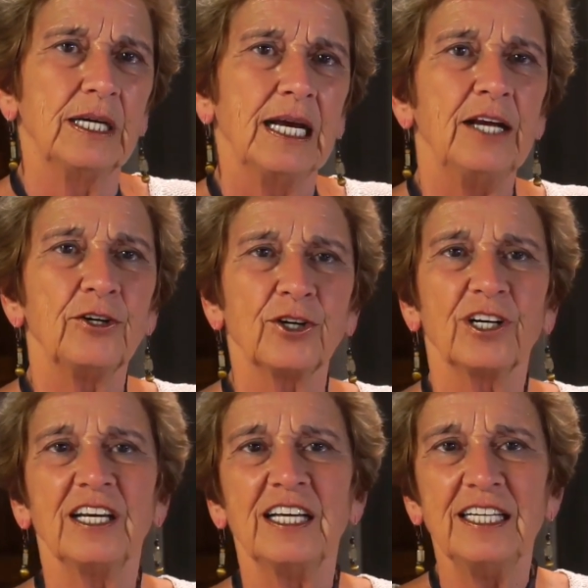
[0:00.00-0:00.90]
And you're going
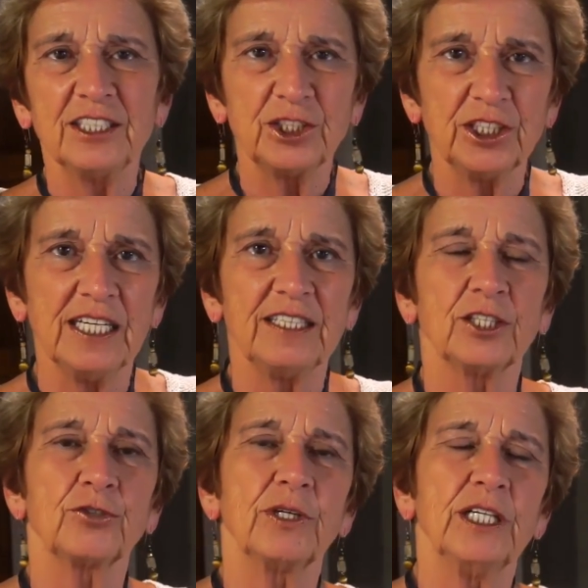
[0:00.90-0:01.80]
to initiate the
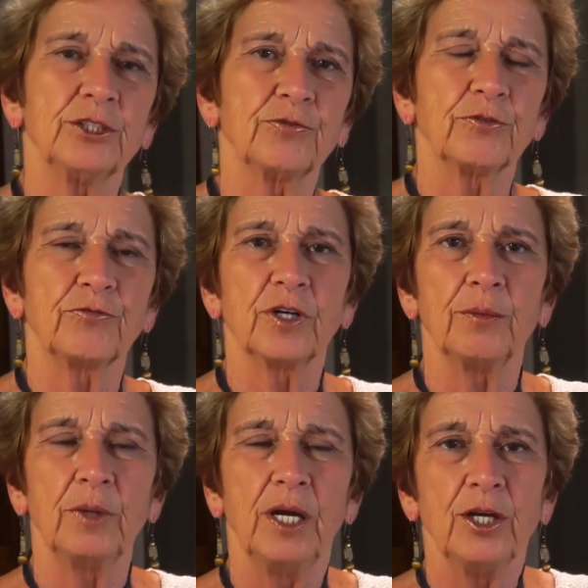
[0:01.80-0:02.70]
transfer
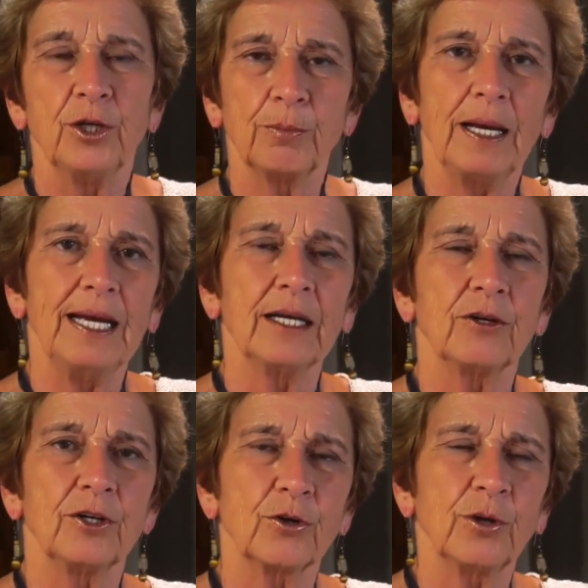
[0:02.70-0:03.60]
from your bank or
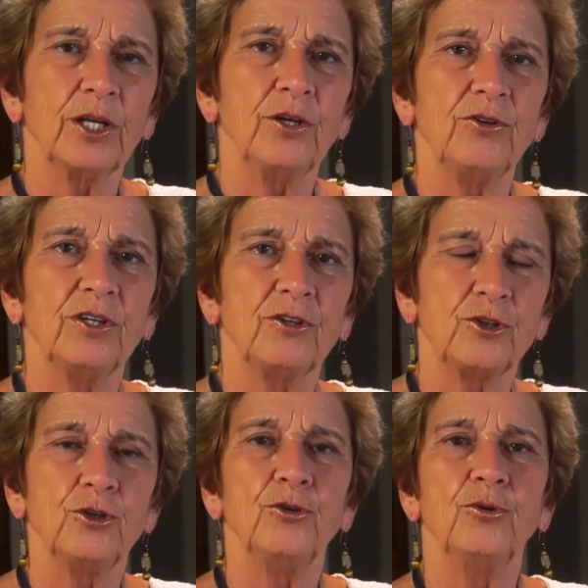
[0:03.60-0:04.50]
your credit union
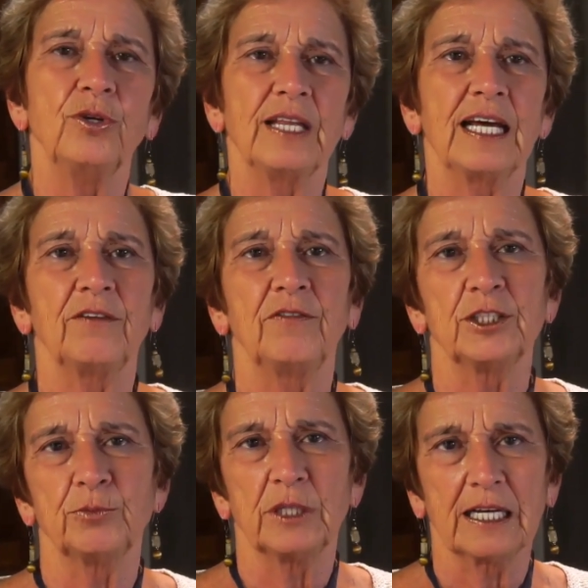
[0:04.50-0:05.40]
to that
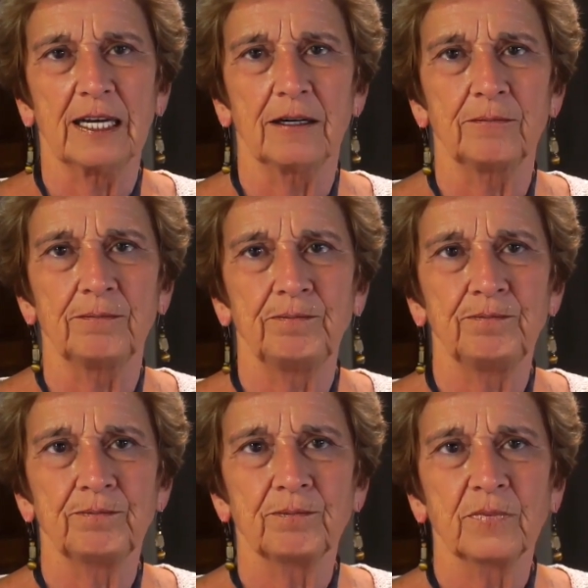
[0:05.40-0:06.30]
investment account.
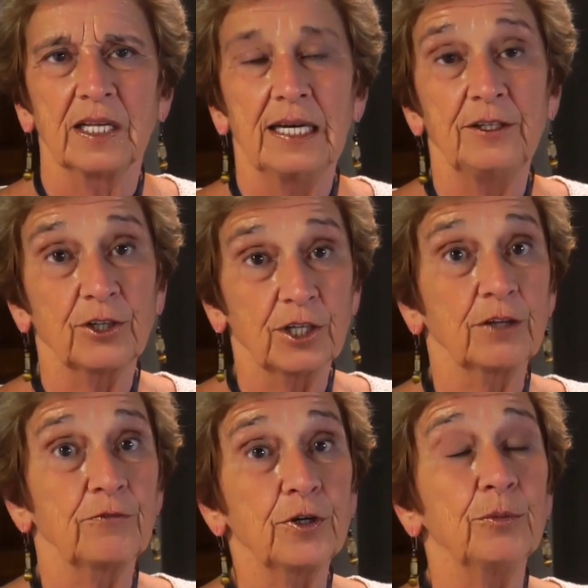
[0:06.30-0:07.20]
And you're going to
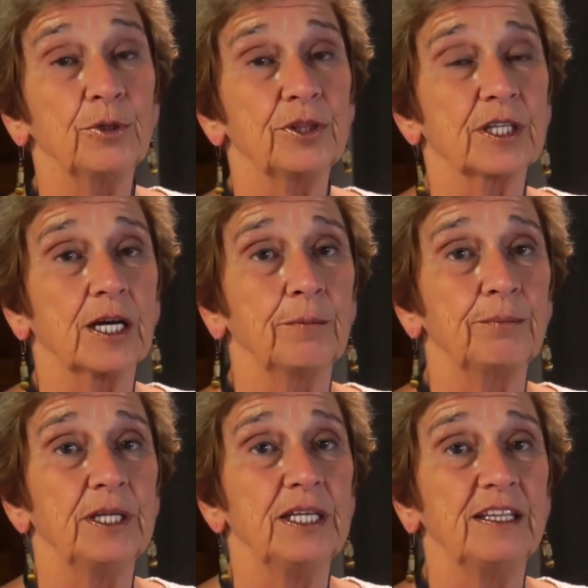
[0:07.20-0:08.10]
confirm with the
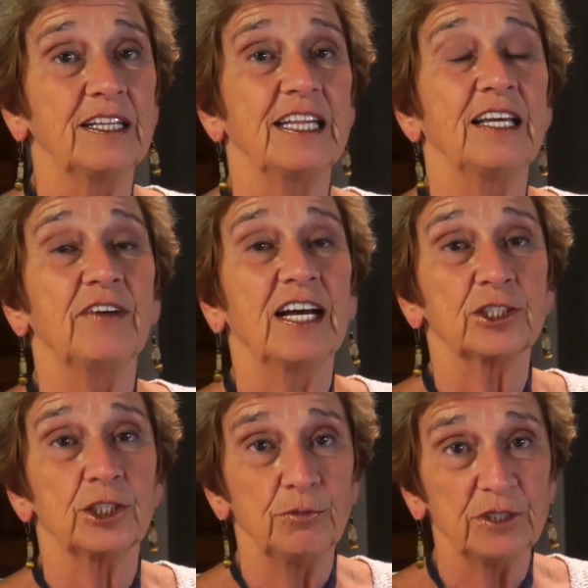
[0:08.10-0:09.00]
company that they've
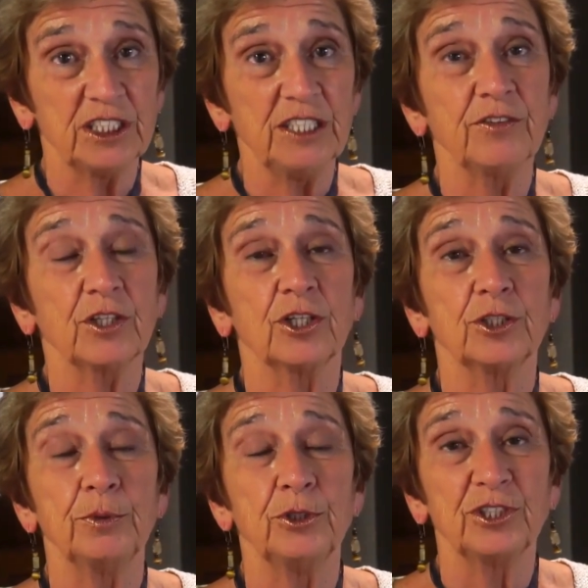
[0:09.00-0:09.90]
actually received the
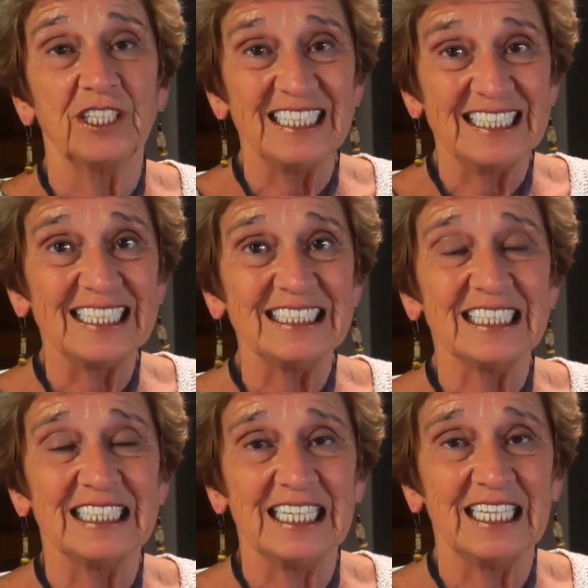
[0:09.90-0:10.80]
contribution and
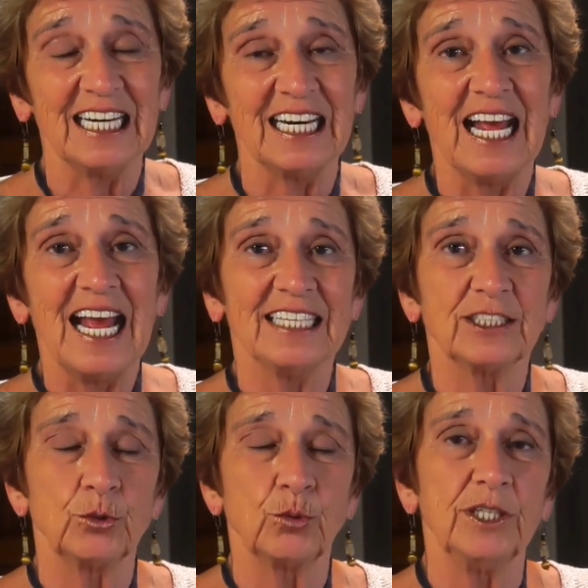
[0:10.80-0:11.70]
designated it as a
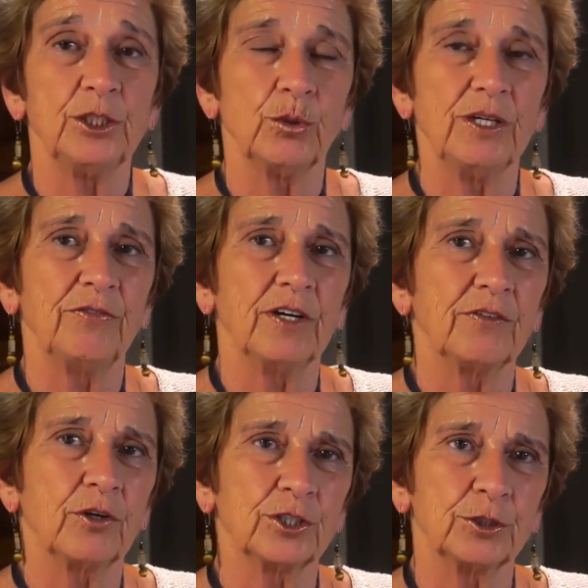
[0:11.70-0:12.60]
2025
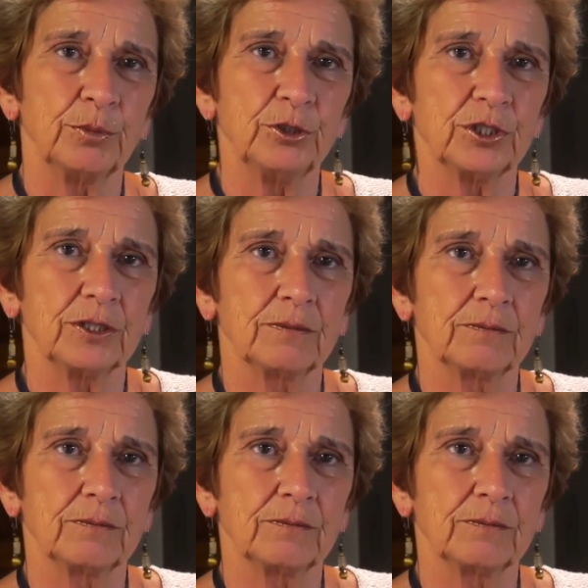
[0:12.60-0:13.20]
contribution.